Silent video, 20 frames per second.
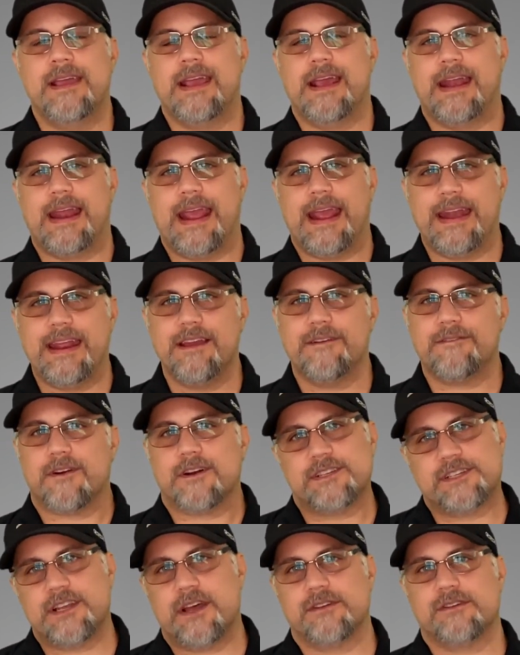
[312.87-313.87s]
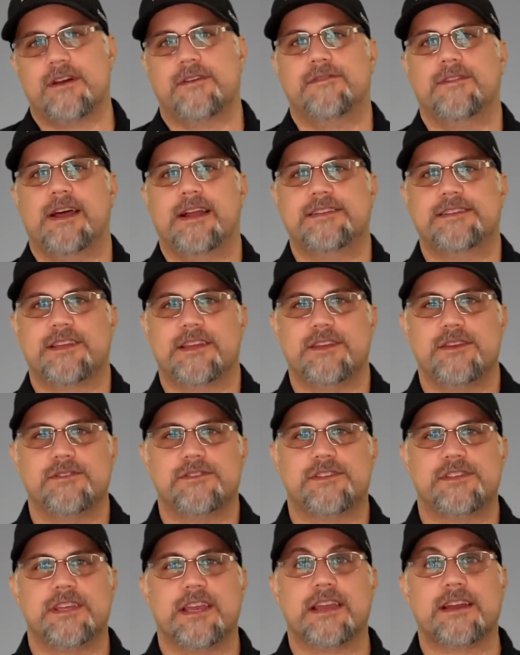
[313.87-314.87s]
And any of our SoundOff lights that
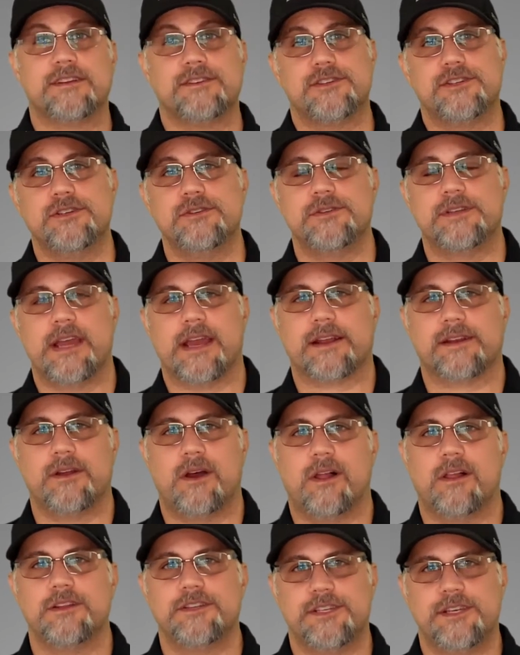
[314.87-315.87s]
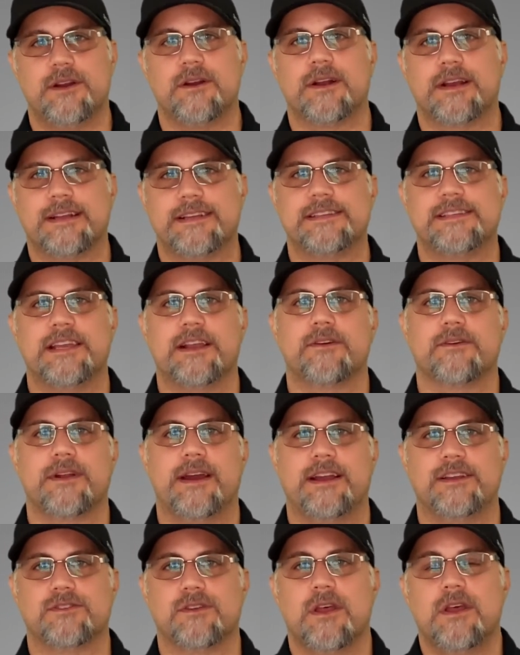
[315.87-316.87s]
use Sync 2 technology are going to
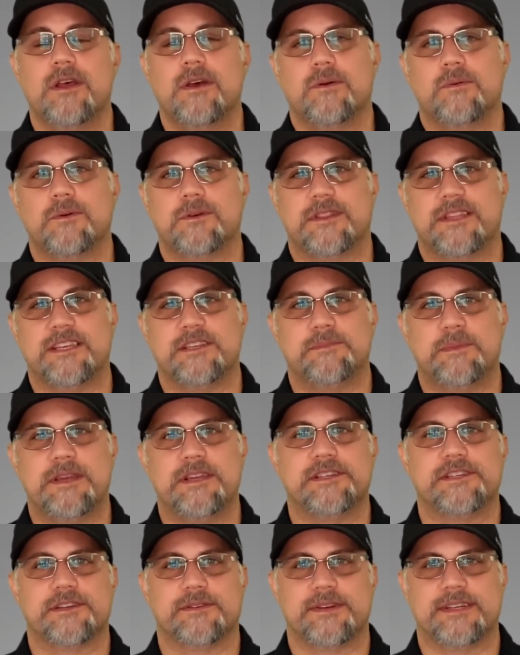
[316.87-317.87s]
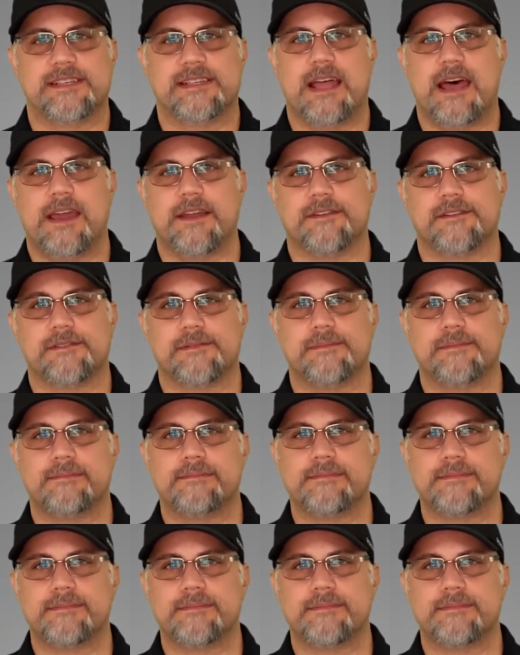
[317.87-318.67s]
synchronize with these P-Series lights.